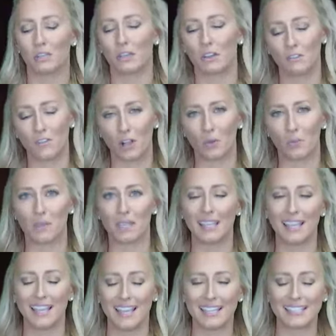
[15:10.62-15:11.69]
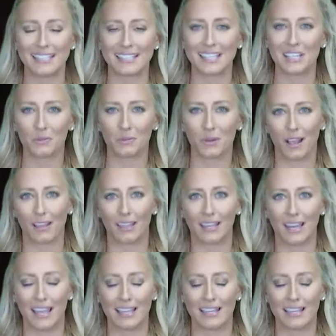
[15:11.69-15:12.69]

and you can follow me, Sydney Ryan,